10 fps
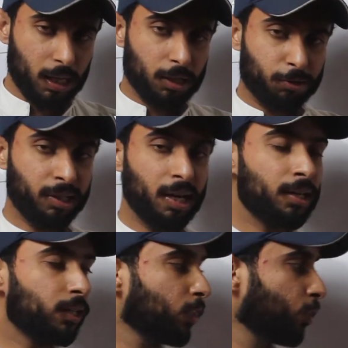
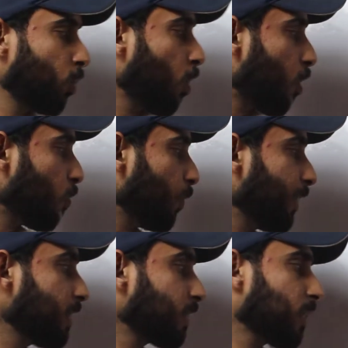Student, now we
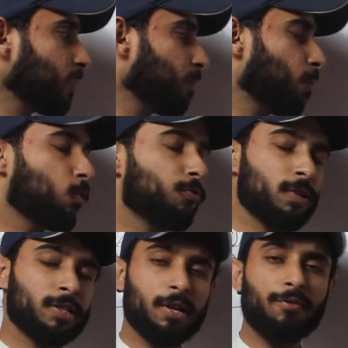discuss about
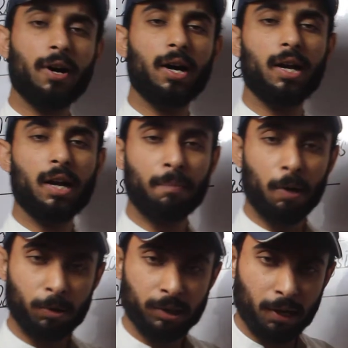first of all
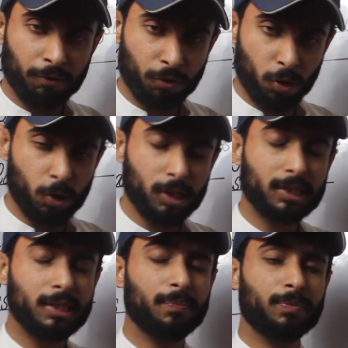about the force.
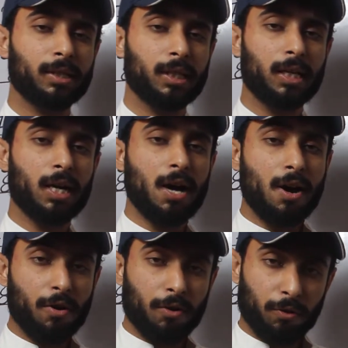
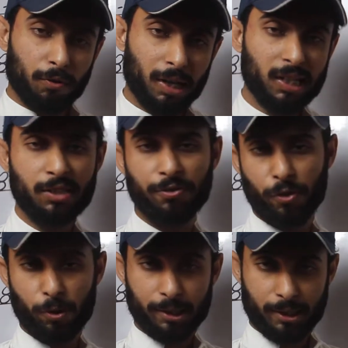What is
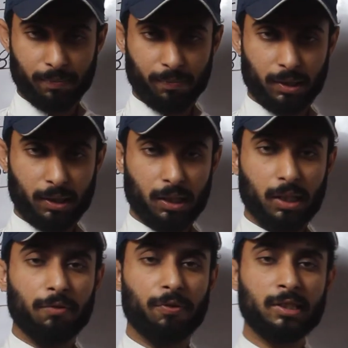force?
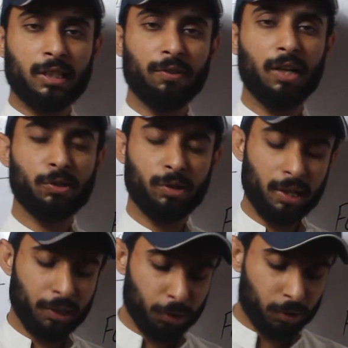First of all,
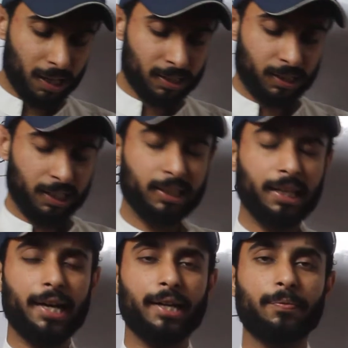student, you can say
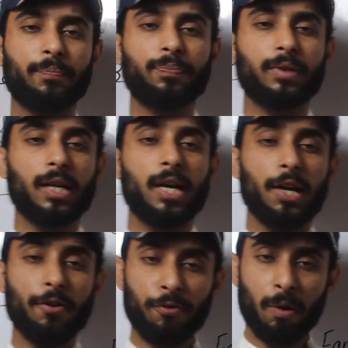that
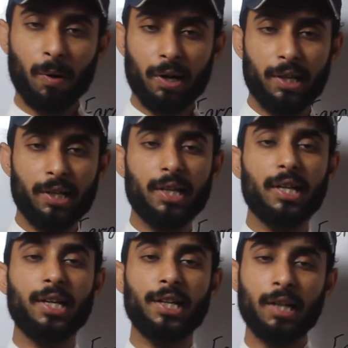if a body
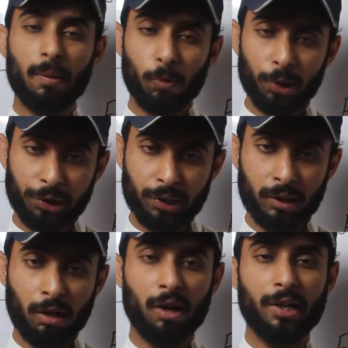in a
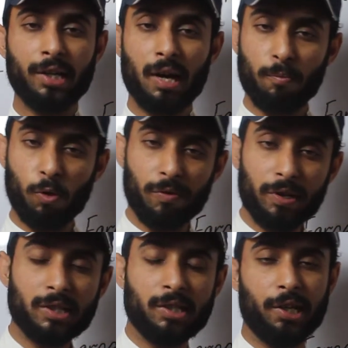motion or in a
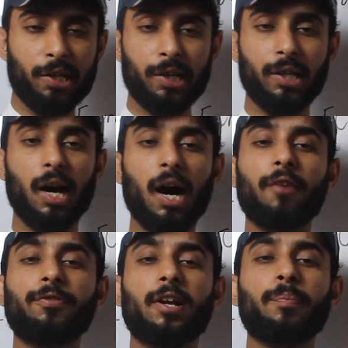moving state,
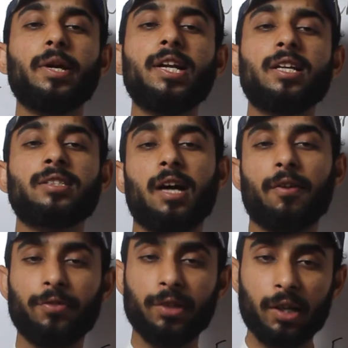after millions
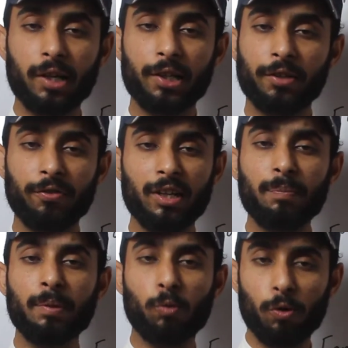of years, it will
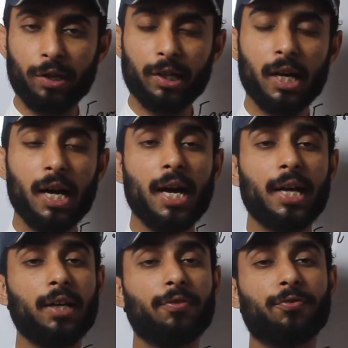be moving
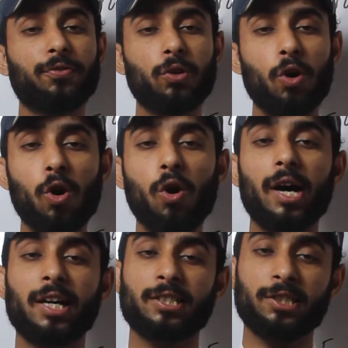if no
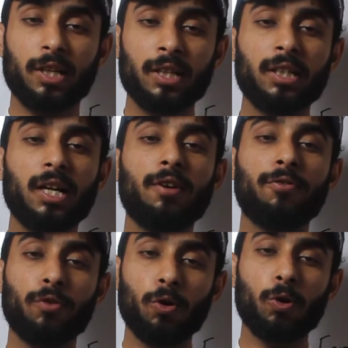external
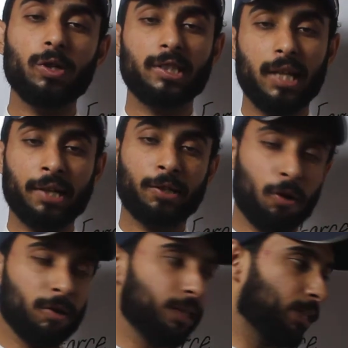force act
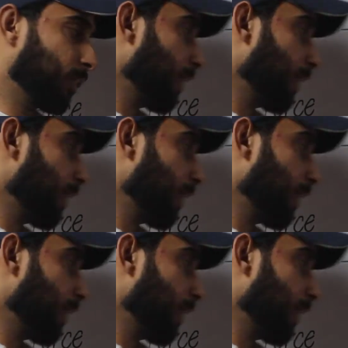on it.